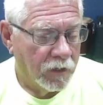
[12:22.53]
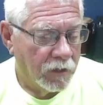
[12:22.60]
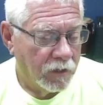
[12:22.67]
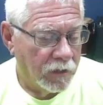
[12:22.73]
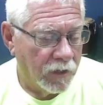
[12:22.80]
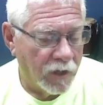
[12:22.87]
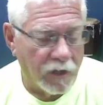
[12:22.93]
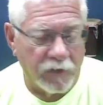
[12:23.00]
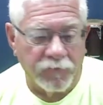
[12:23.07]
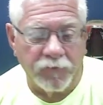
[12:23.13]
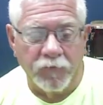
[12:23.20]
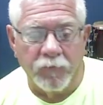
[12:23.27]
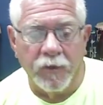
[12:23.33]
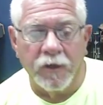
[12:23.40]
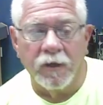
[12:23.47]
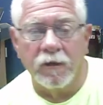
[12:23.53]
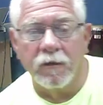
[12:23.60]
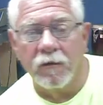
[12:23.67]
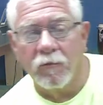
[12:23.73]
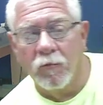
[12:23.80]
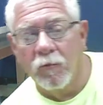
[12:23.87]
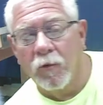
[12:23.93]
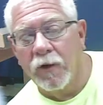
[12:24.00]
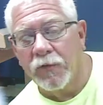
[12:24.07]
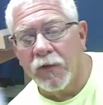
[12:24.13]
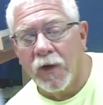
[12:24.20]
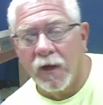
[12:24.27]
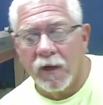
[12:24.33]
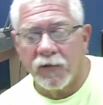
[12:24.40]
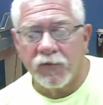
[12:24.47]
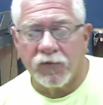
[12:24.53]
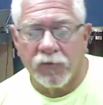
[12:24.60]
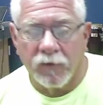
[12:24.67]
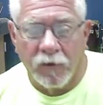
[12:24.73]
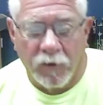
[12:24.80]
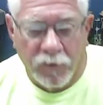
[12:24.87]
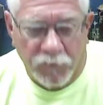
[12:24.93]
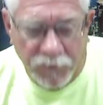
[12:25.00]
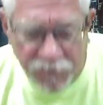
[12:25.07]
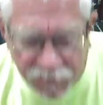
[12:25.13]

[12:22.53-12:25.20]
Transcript: Now, if you've been with us this